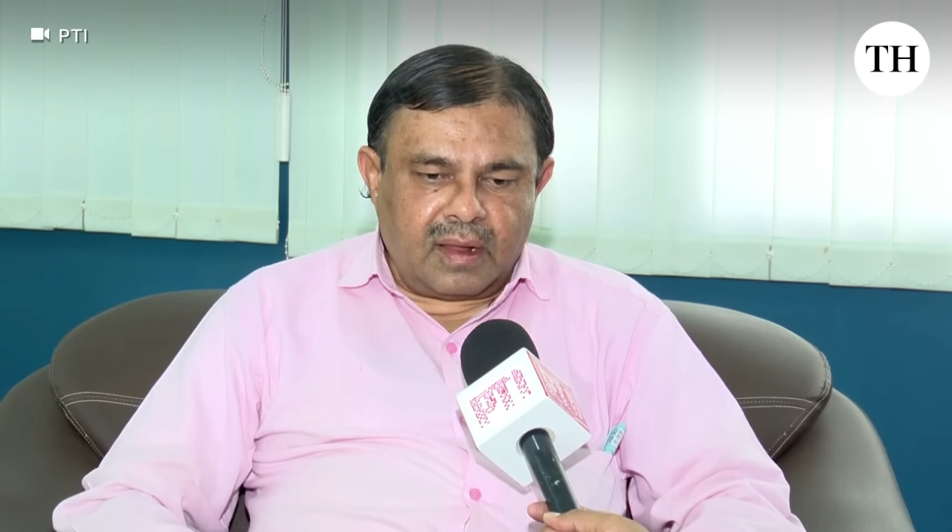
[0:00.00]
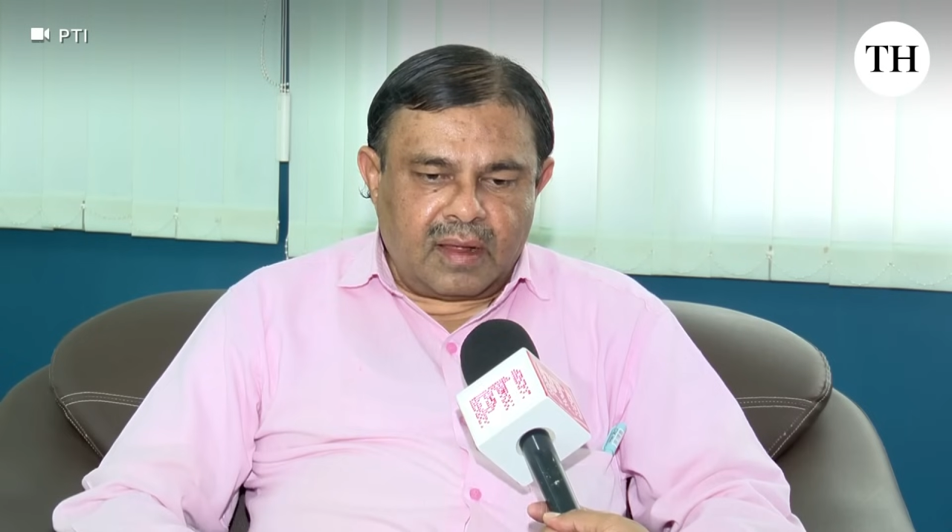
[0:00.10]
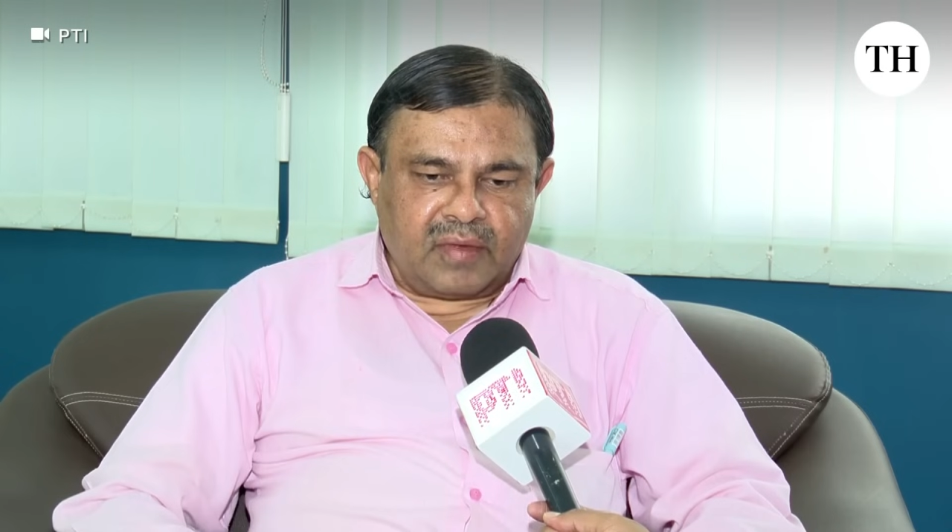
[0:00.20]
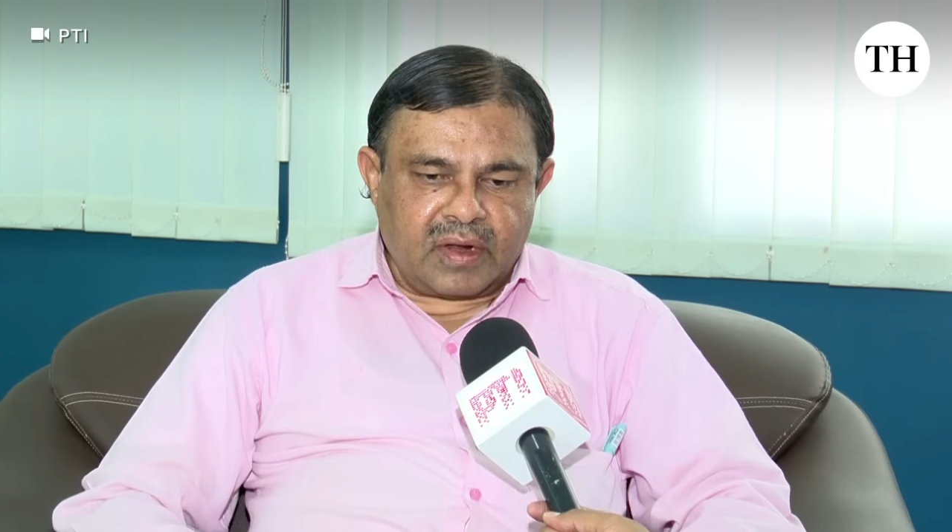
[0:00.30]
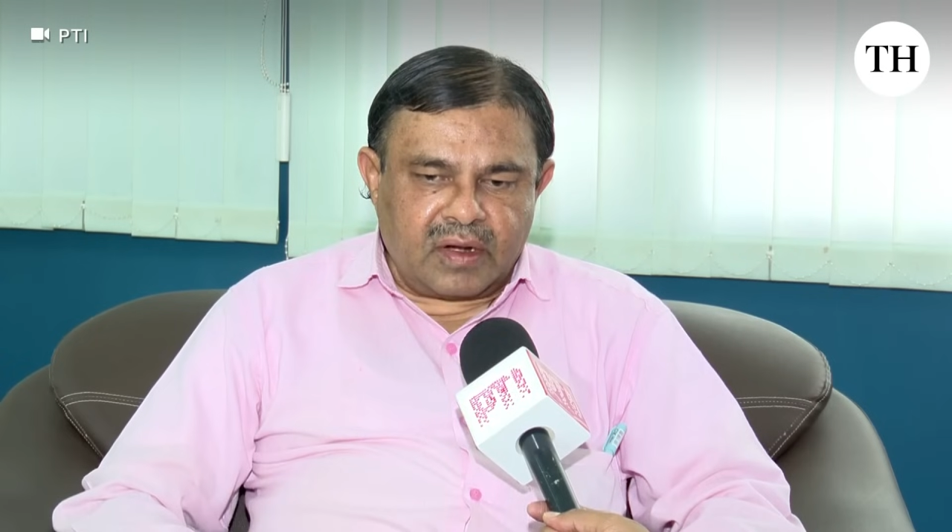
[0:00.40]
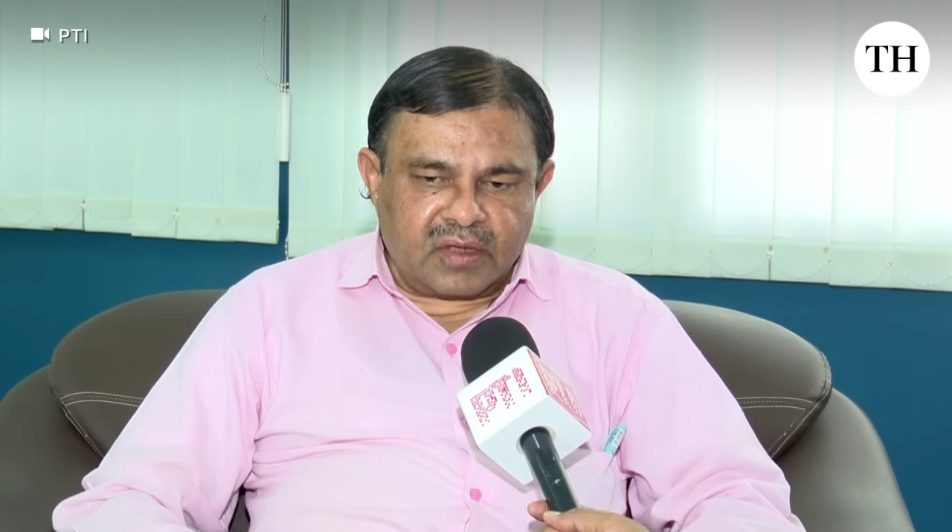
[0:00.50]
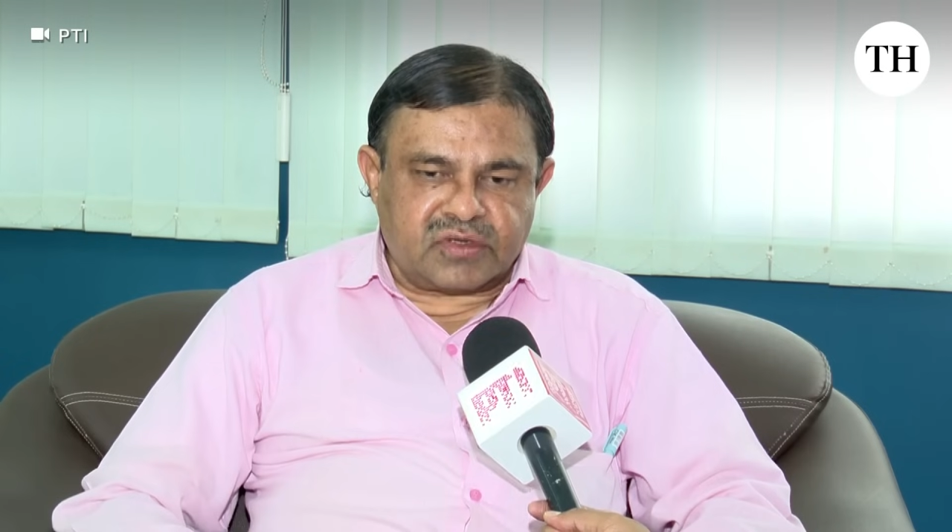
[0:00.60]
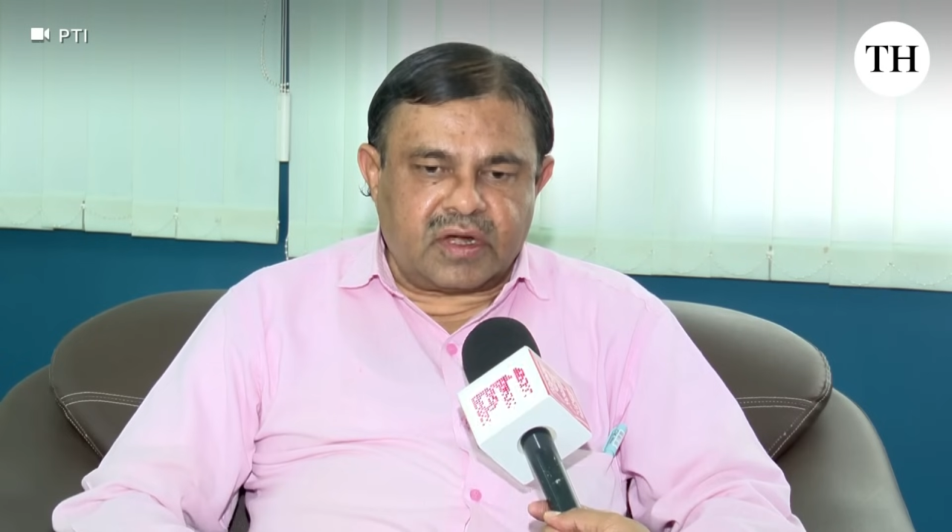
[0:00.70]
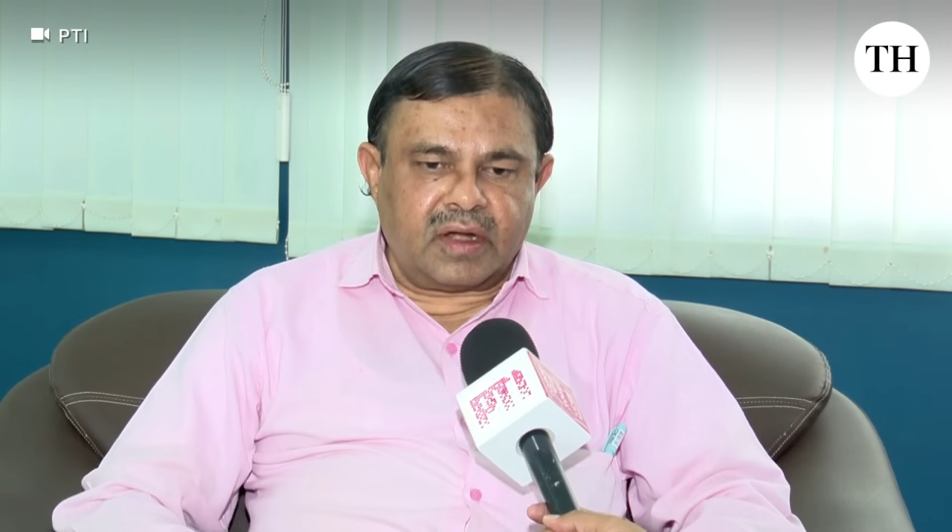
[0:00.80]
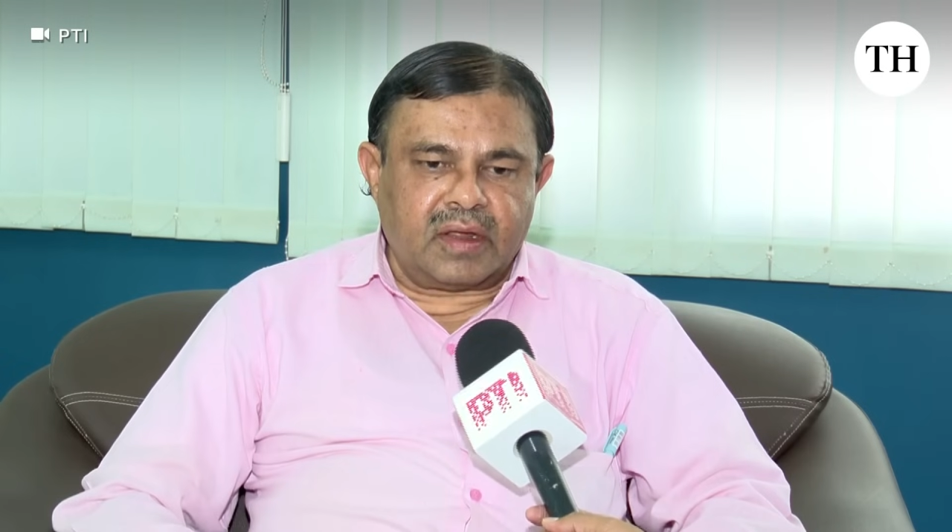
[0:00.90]
having
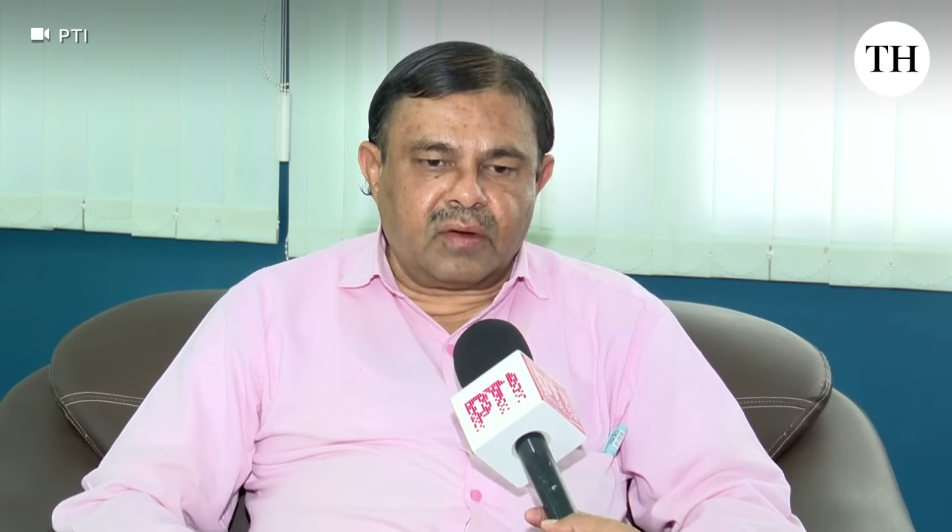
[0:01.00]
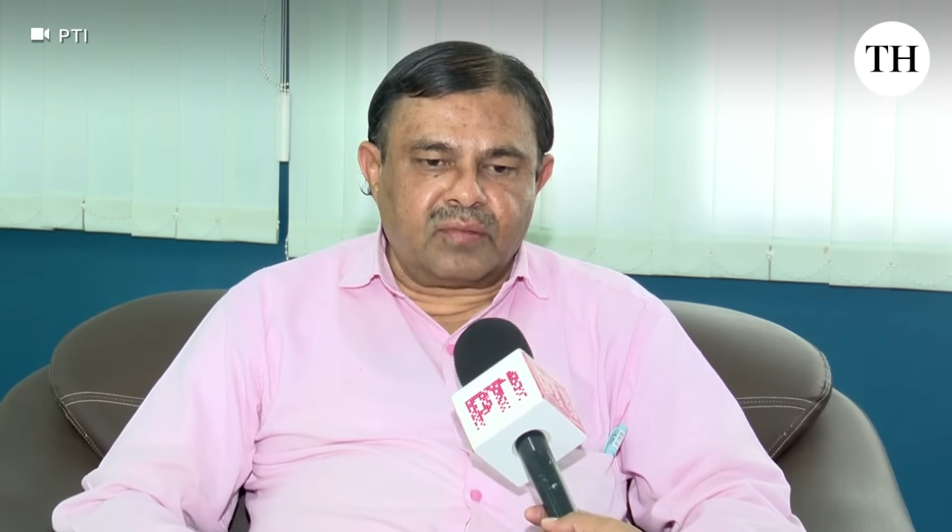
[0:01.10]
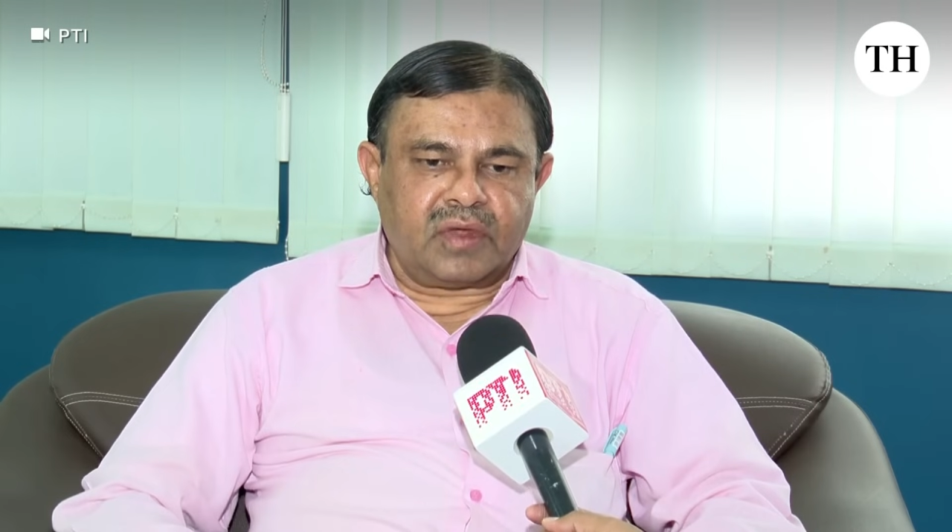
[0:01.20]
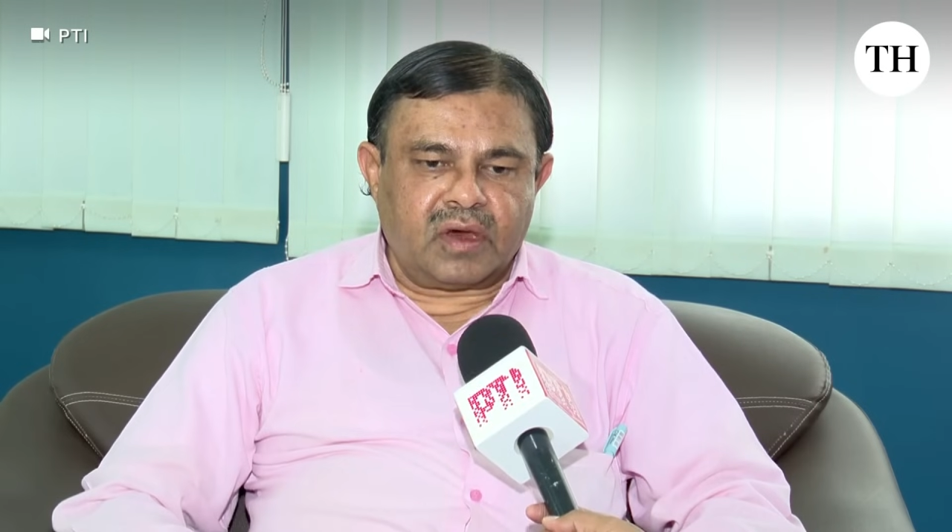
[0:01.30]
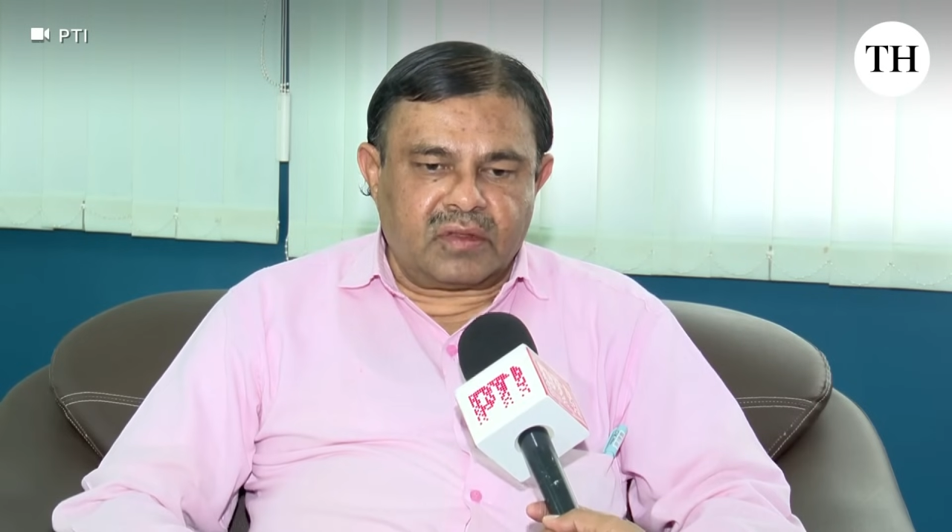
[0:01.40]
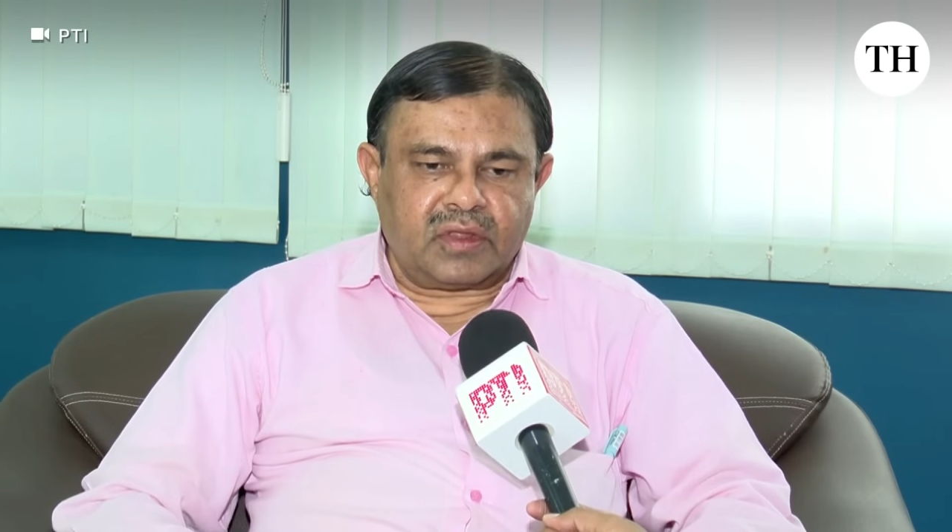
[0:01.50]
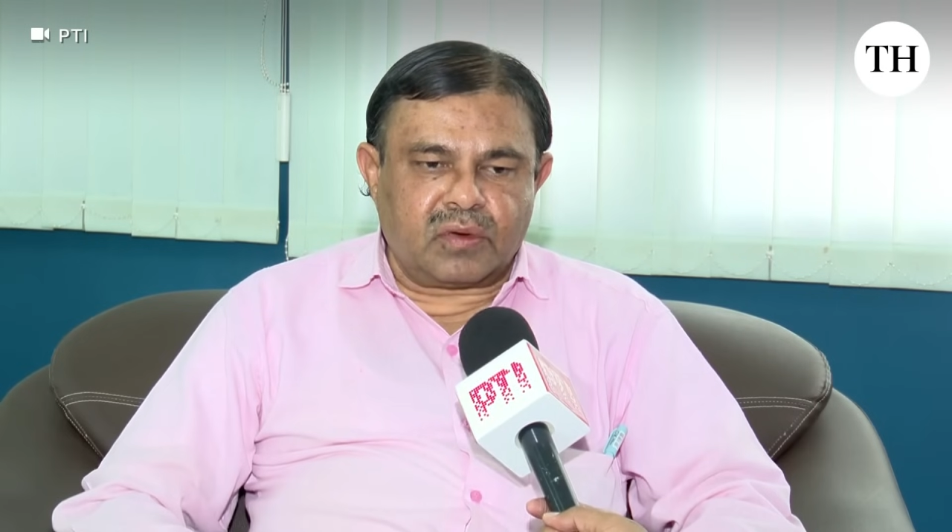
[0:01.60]
understanding of the earth